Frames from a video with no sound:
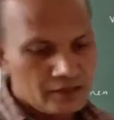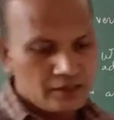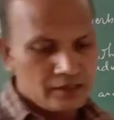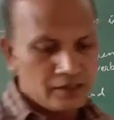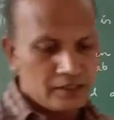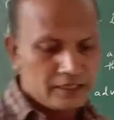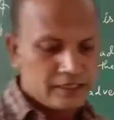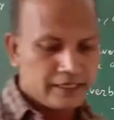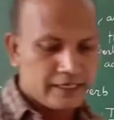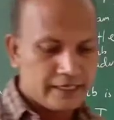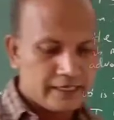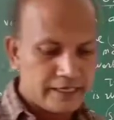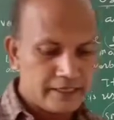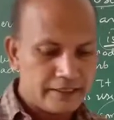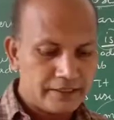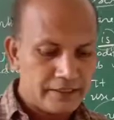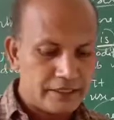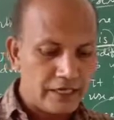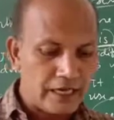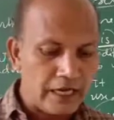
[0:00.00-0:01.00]

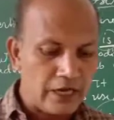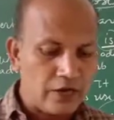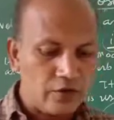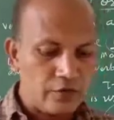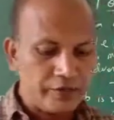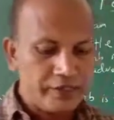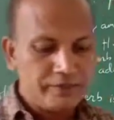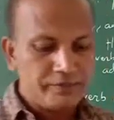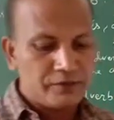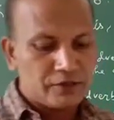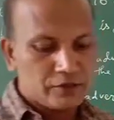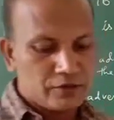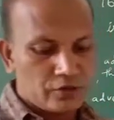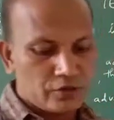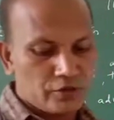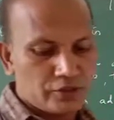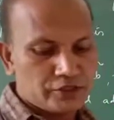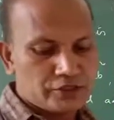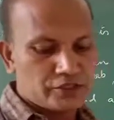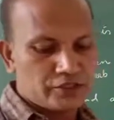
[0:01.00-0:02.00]
How? If the
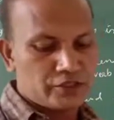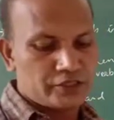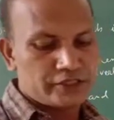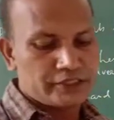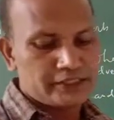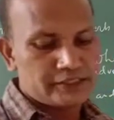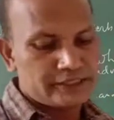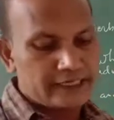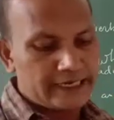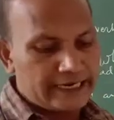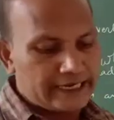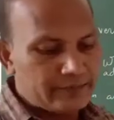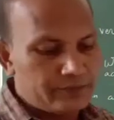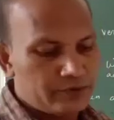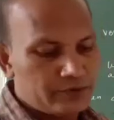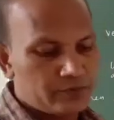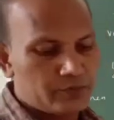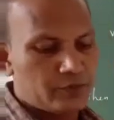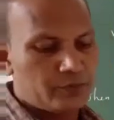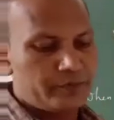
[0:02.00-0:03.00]
clause contains an
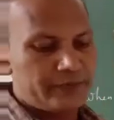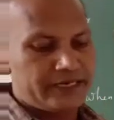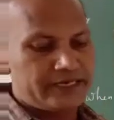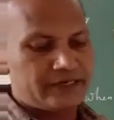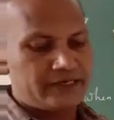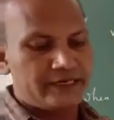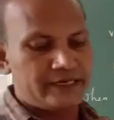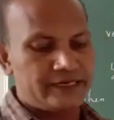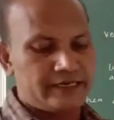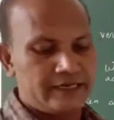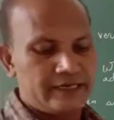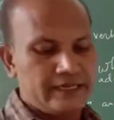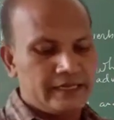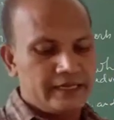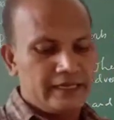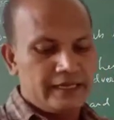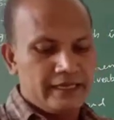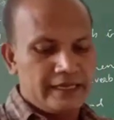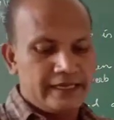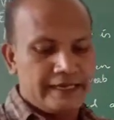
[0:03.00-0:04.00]
adverb of manner and
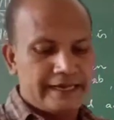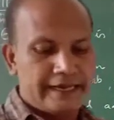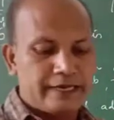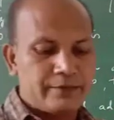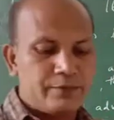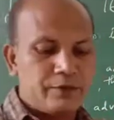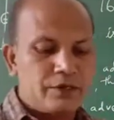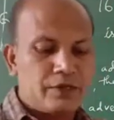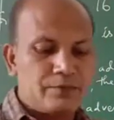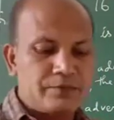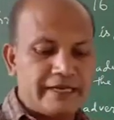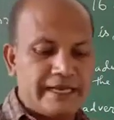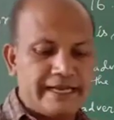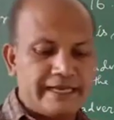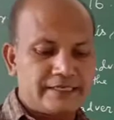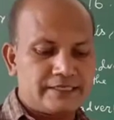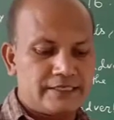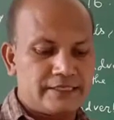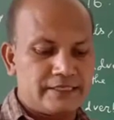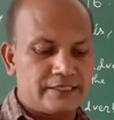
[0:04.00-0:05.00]
an adverb of
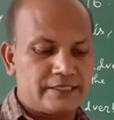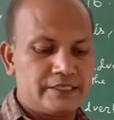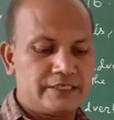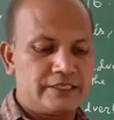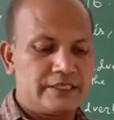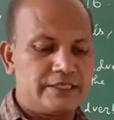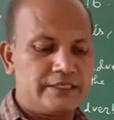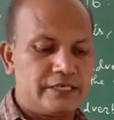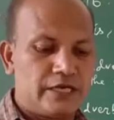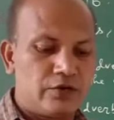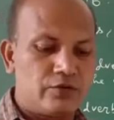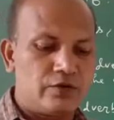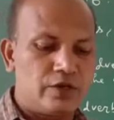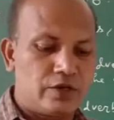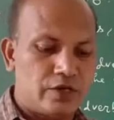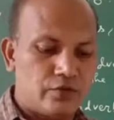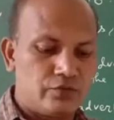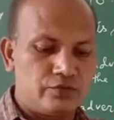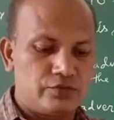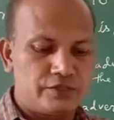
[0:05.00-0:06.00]
direction such as down or
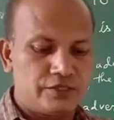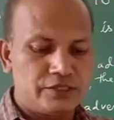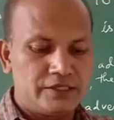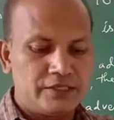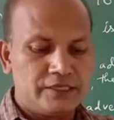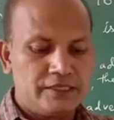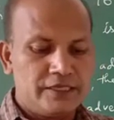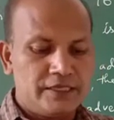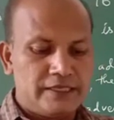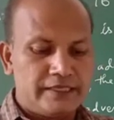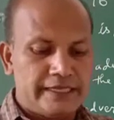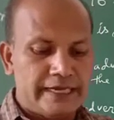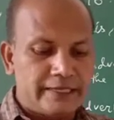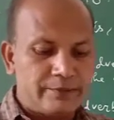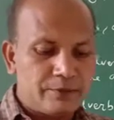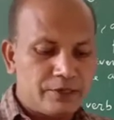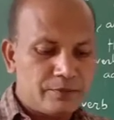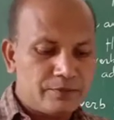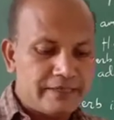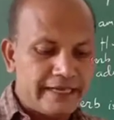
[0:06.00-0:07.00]
out, the
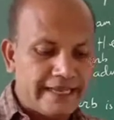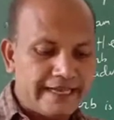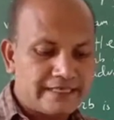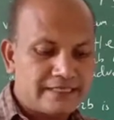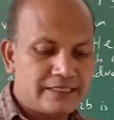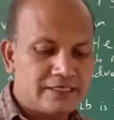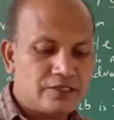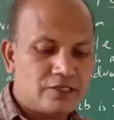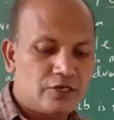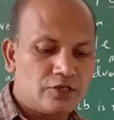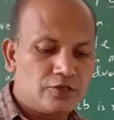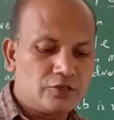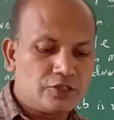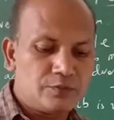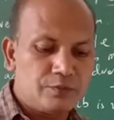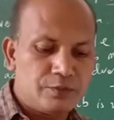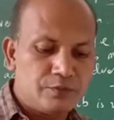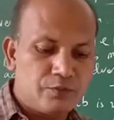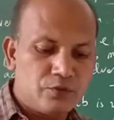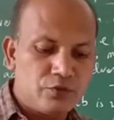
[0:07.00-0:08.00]
adverb of direction comes
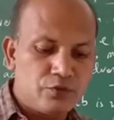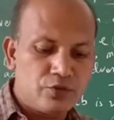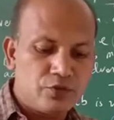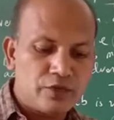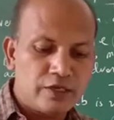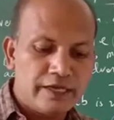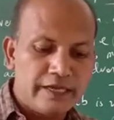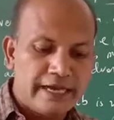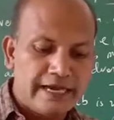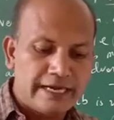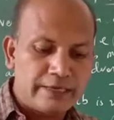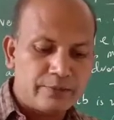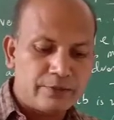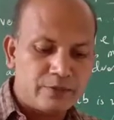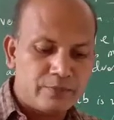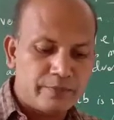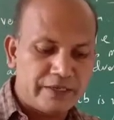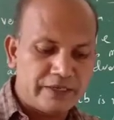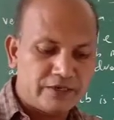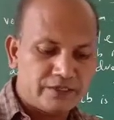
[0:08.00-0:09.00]
before
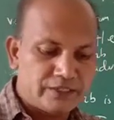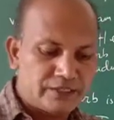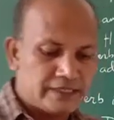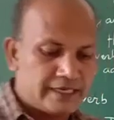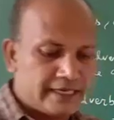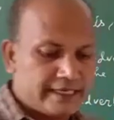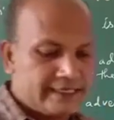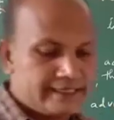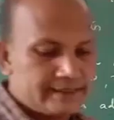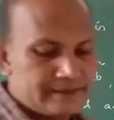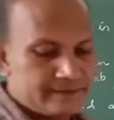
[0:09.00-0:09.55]
adverb of manner. Just like